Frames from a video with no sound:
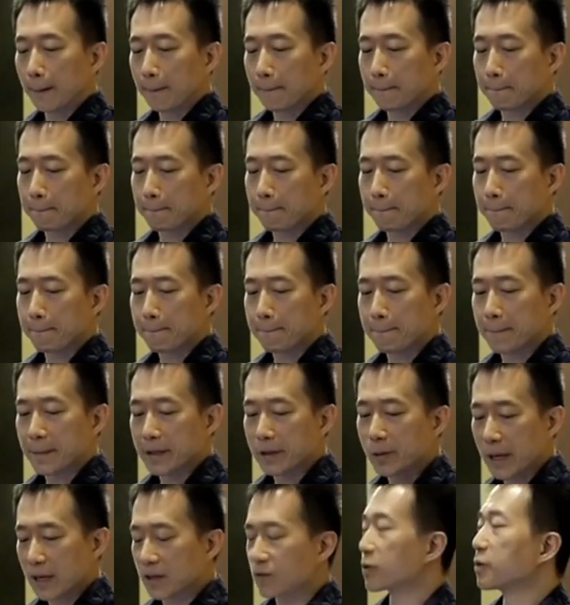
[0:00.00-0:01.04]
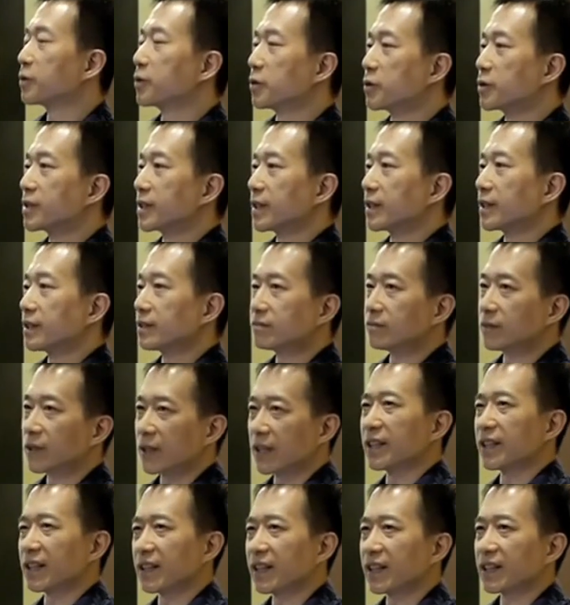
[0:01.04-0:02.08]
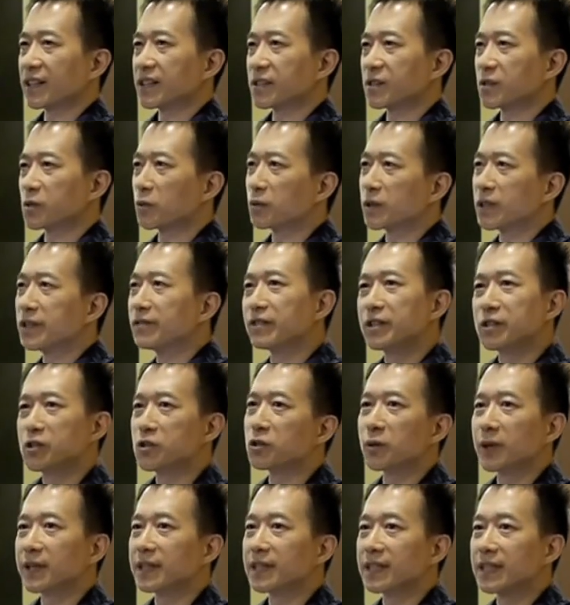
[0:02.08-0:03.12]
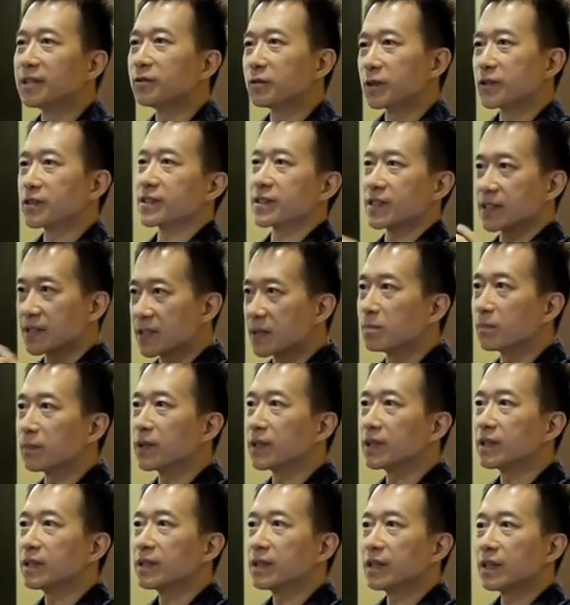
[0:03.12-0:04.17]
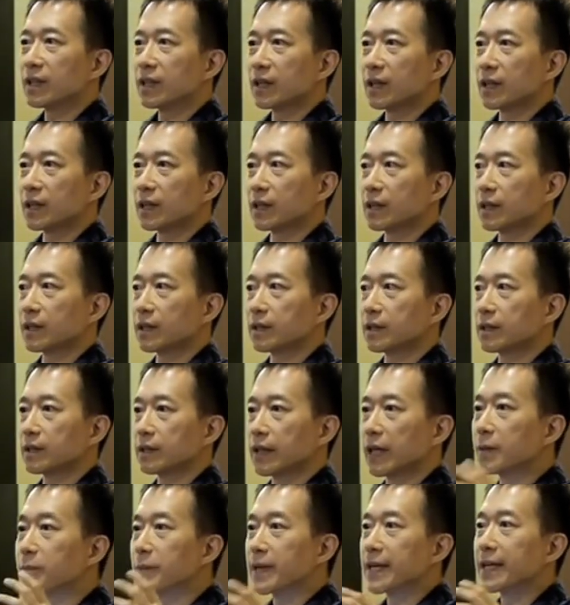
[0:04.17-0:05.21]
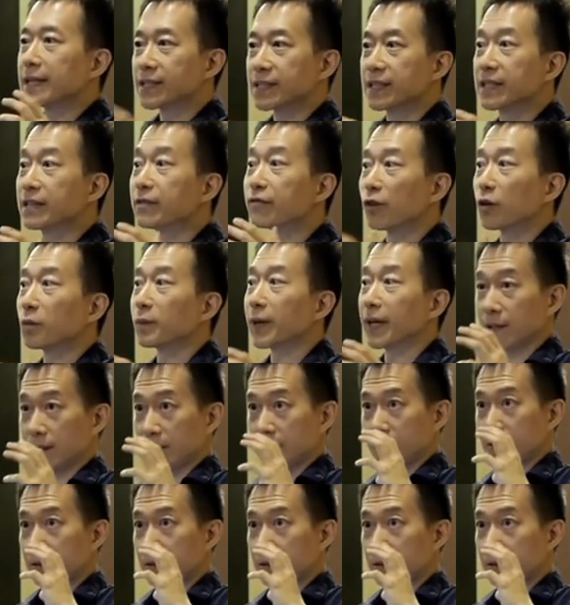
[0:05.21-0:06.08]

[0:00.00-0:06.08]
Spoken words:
You can also use like a Sony VG20, which is a simple APS-C format